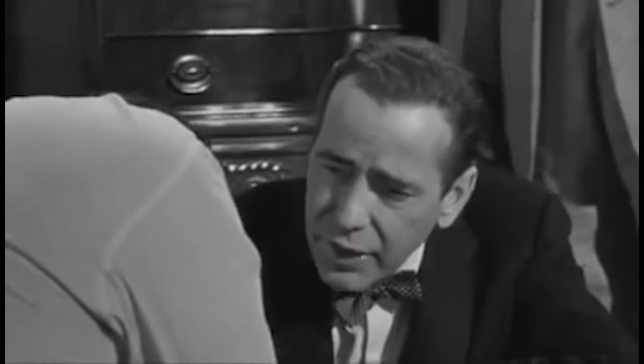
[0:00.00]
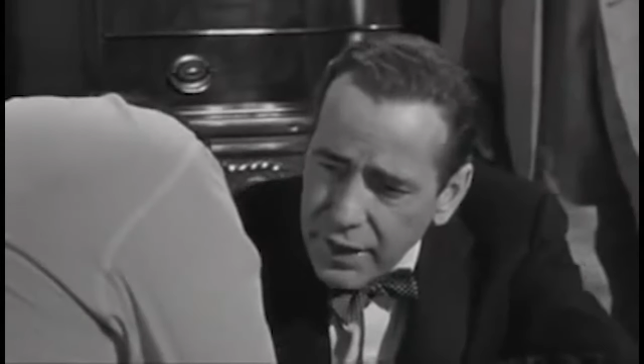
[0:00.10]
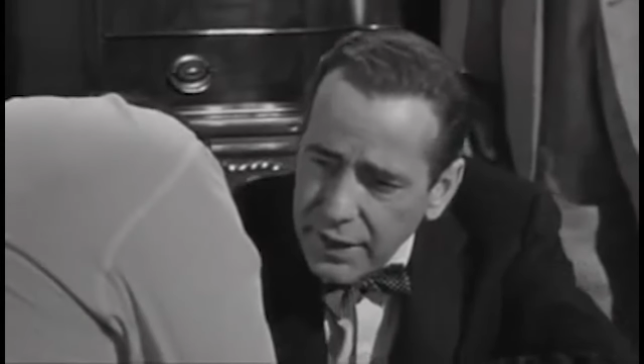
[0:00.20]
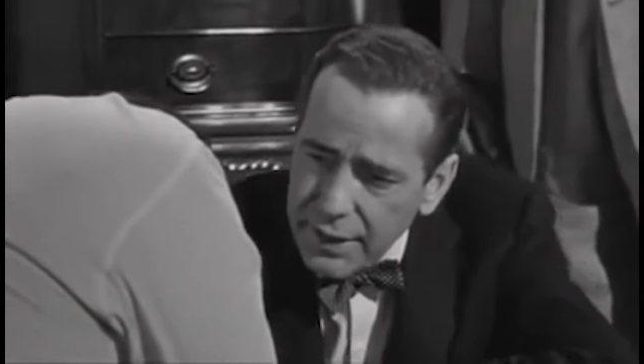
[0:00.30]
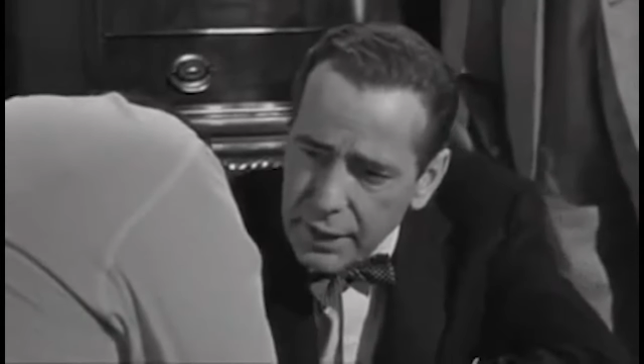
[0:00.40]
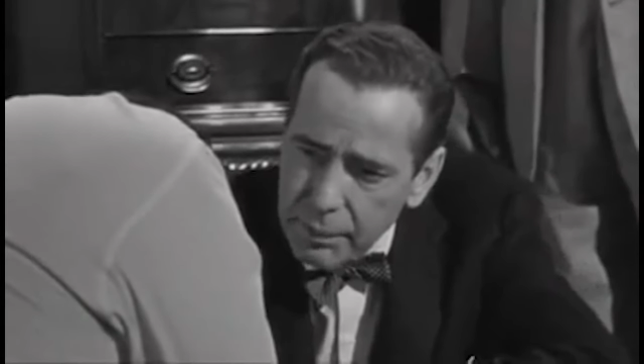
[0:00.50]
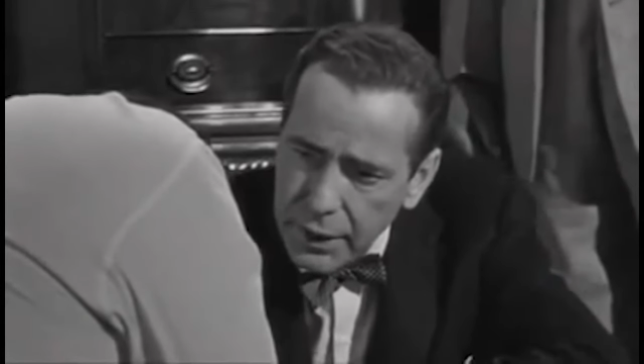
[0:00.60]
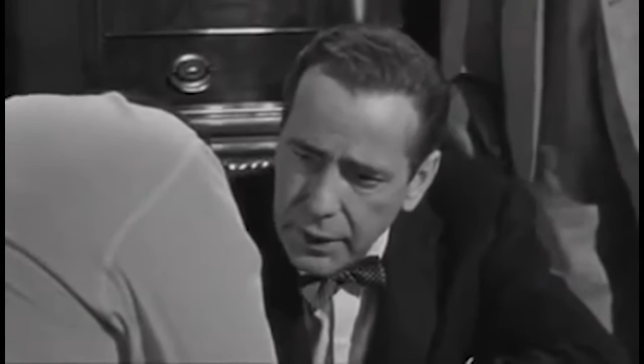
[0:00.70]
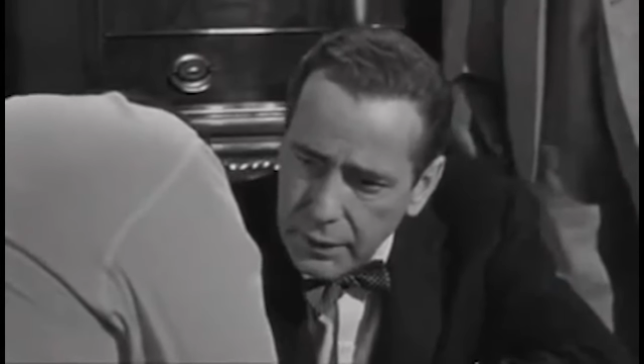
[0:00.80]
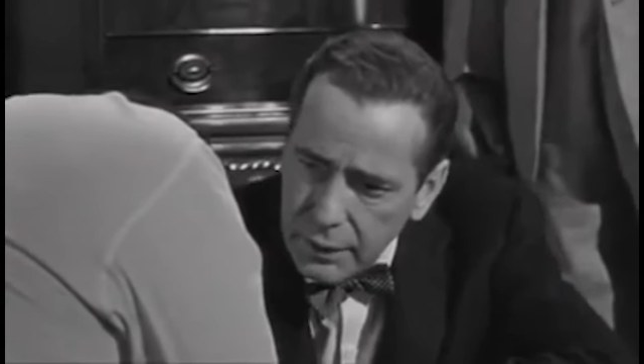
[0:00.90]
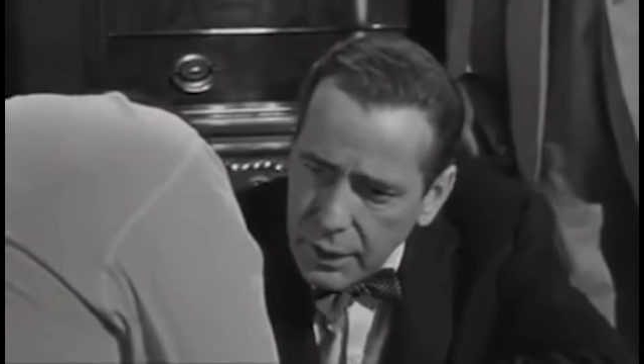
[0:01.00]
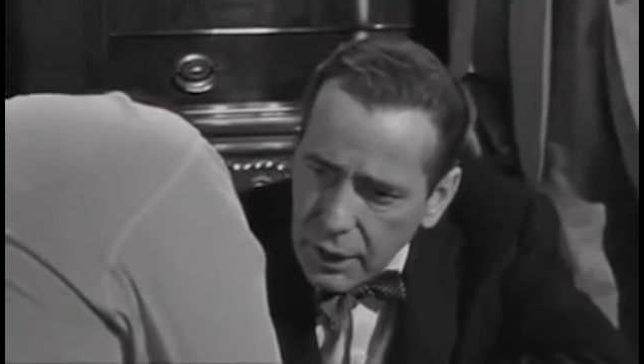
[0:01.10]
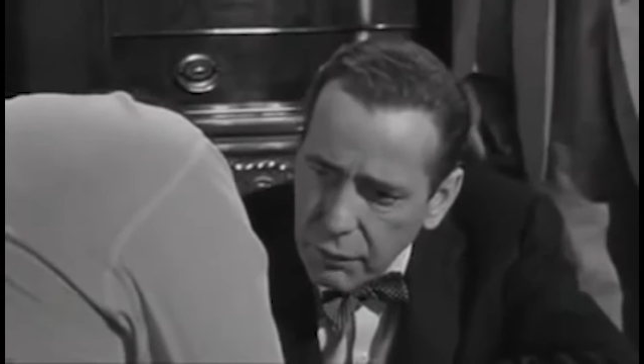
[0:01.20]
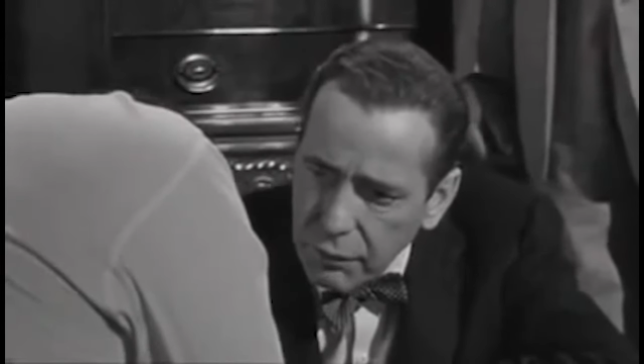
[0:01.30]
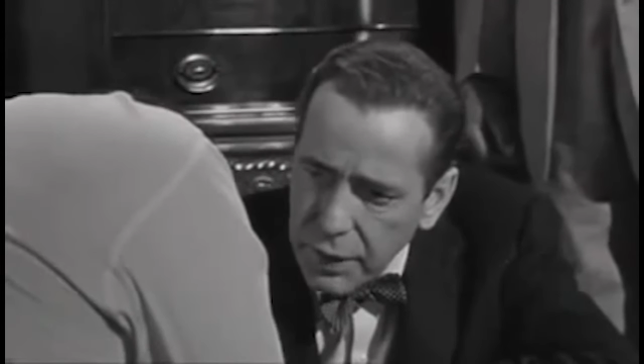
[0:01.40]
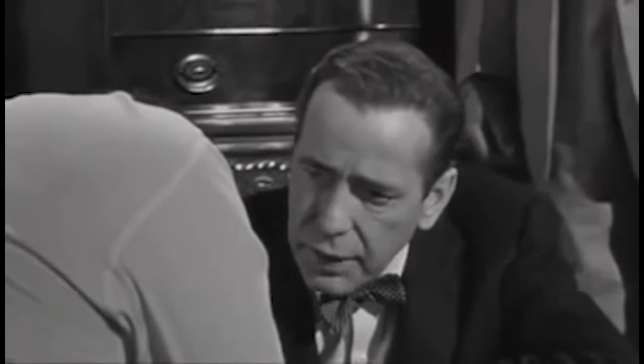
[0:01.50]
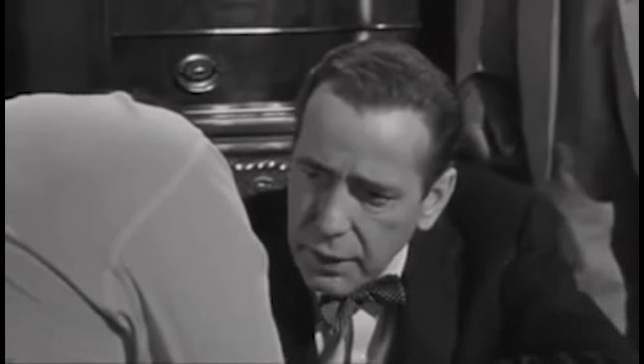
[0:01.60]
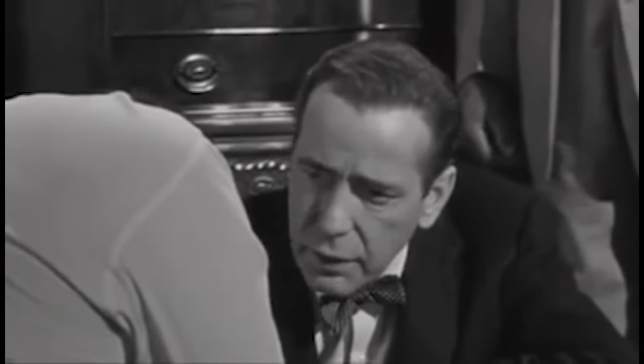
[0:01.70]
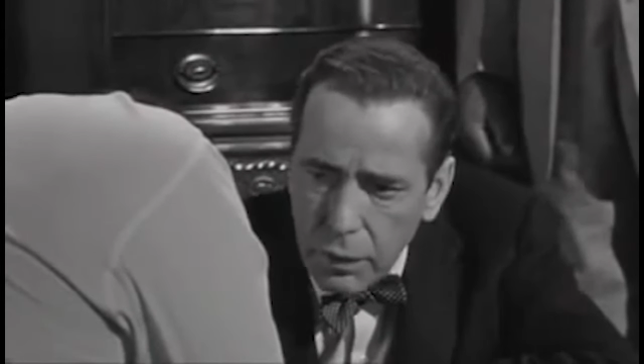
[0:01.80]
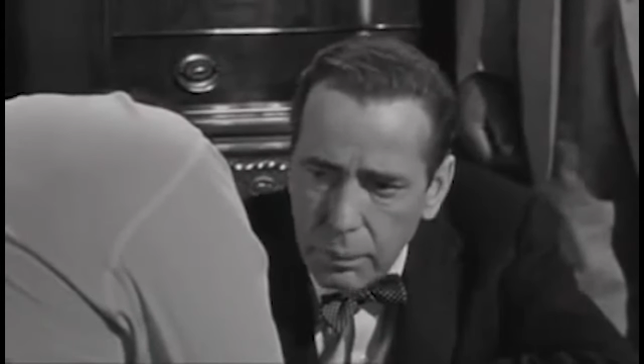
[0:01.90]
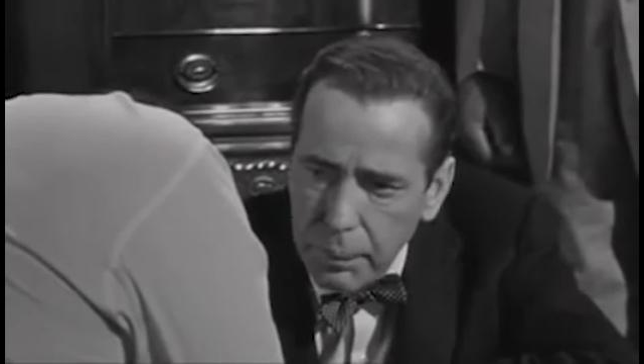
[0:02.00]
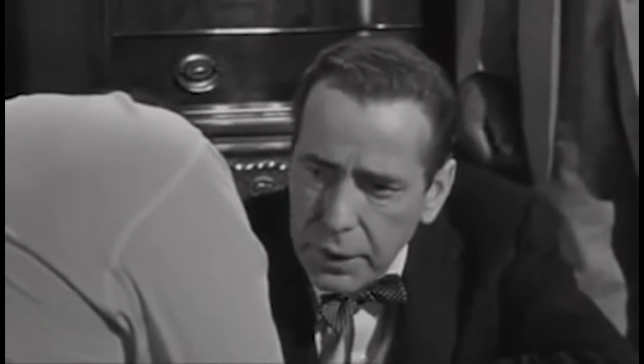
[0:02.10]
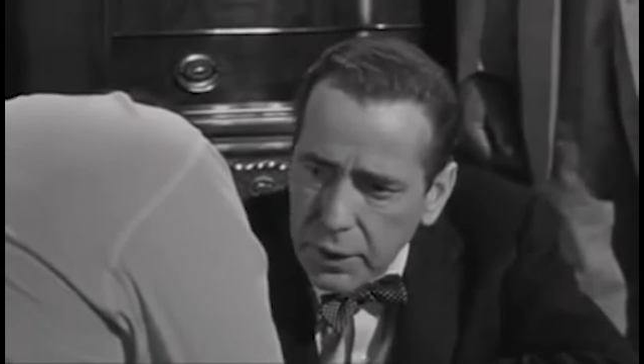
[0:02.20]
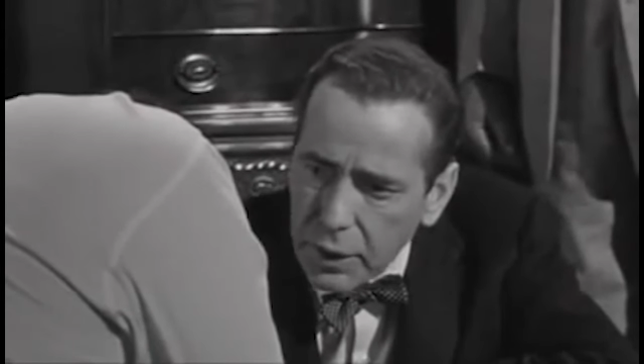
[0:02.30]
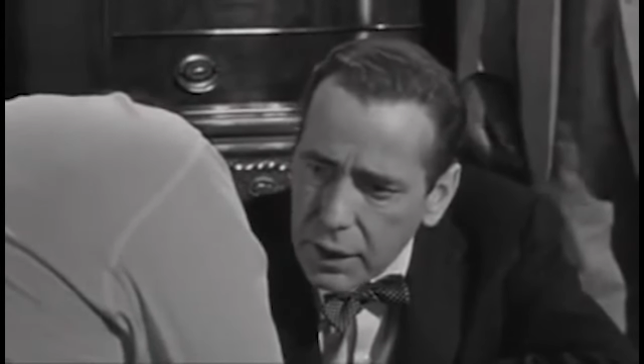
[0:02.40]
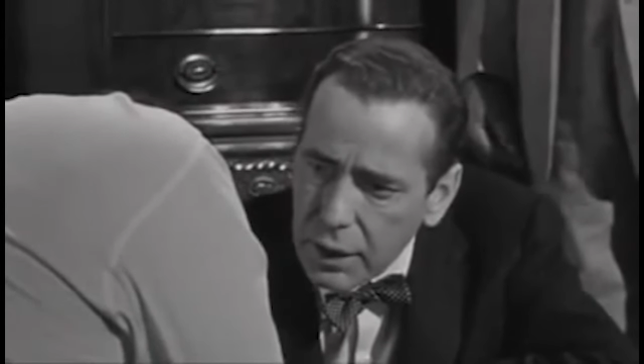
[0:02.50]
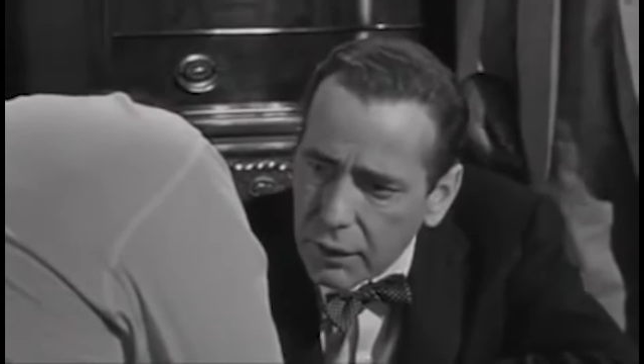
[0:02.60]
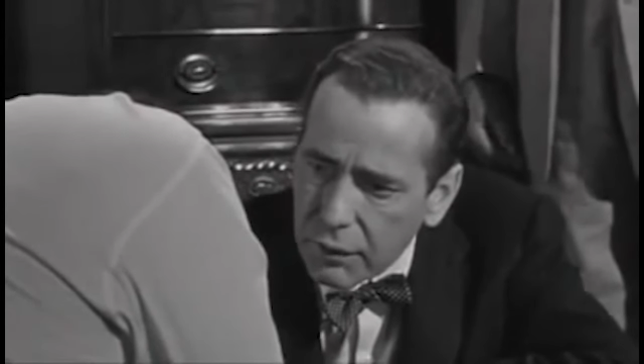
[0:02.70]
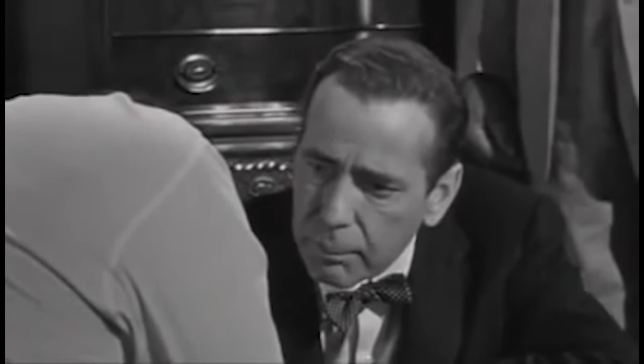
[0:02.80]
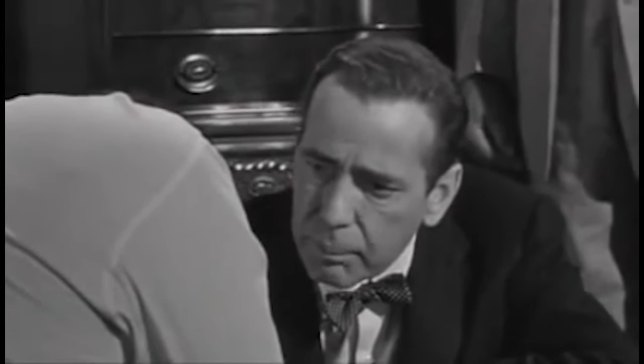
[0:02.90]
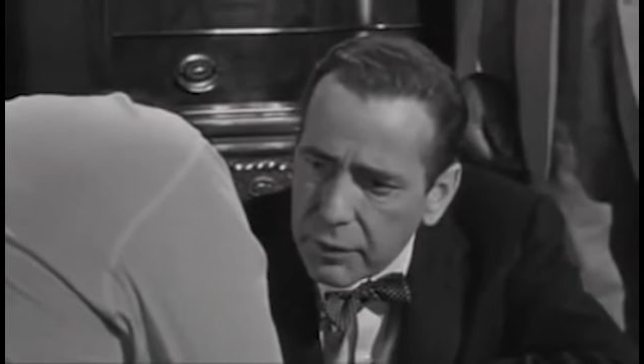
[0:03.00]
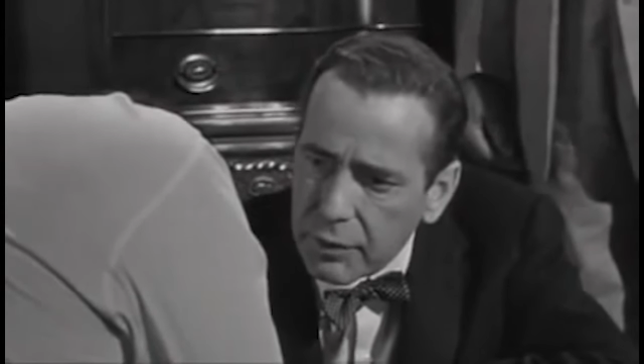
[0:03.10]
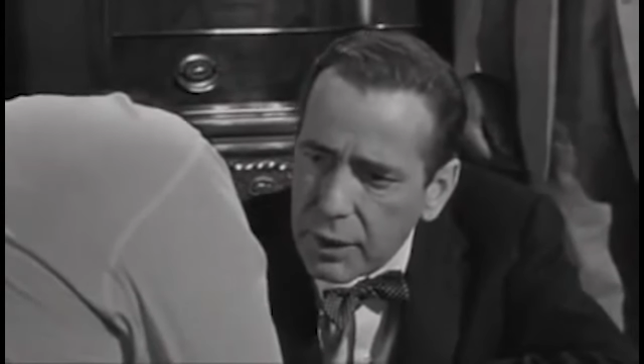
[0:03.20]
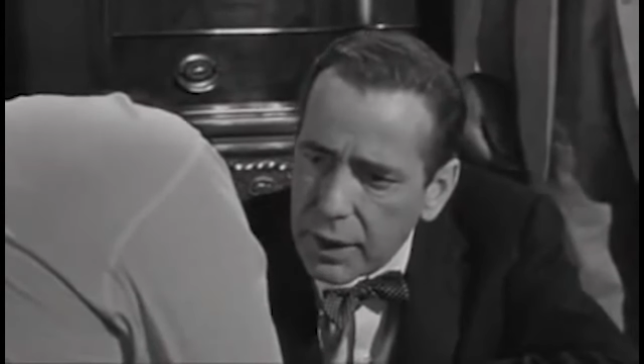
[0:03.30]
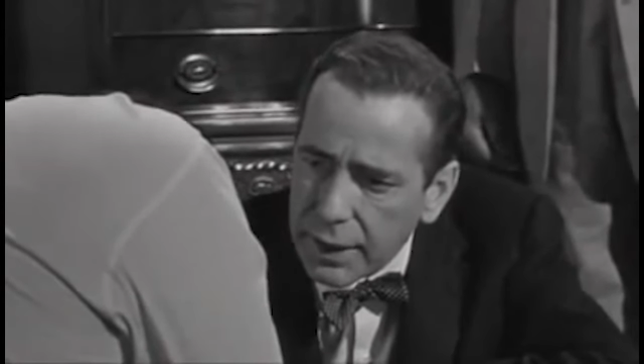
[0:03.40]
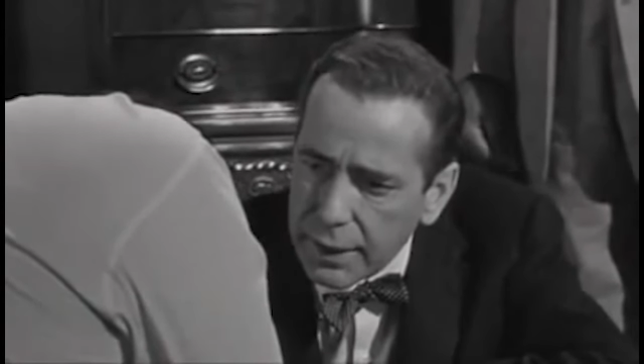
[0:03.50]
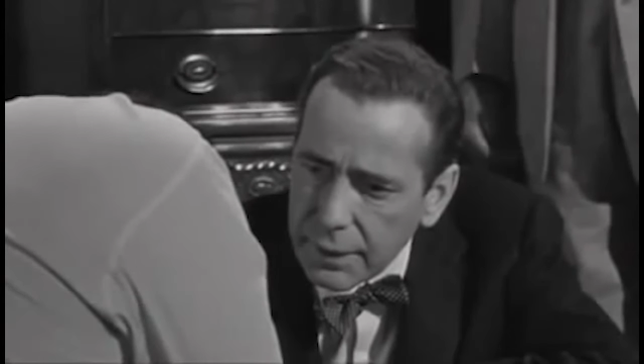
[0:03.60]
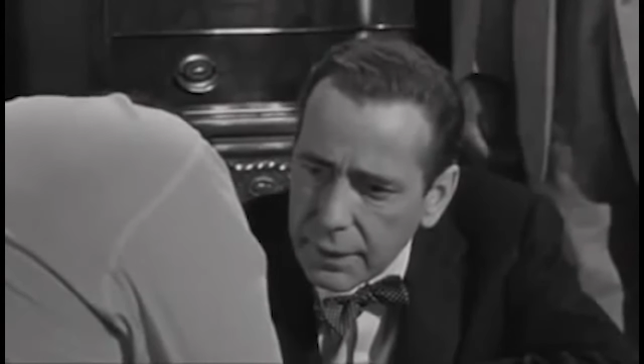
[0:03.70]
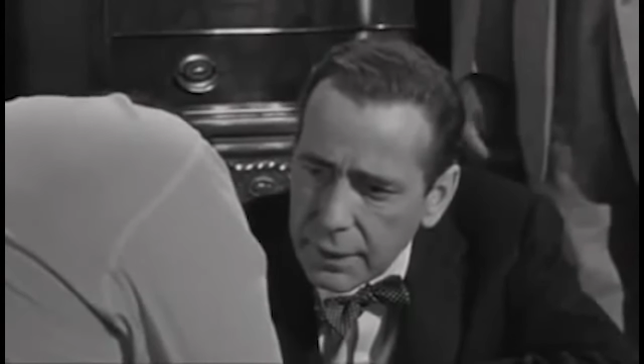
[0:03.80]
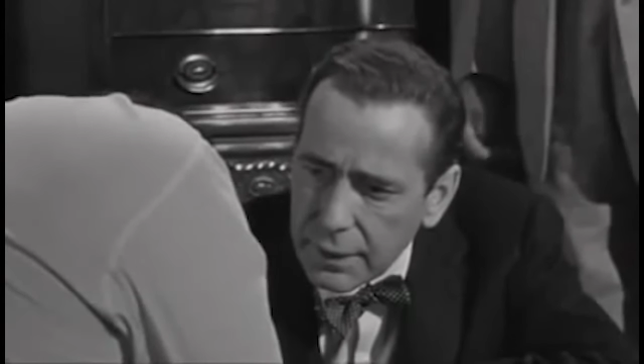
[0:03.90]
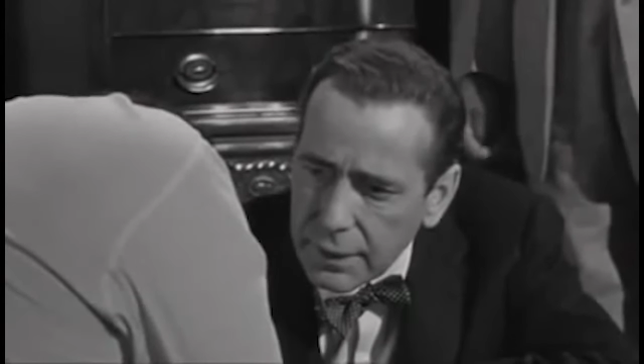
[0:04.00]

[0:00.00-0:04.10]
his production until he recovered, but he unfortunately never did.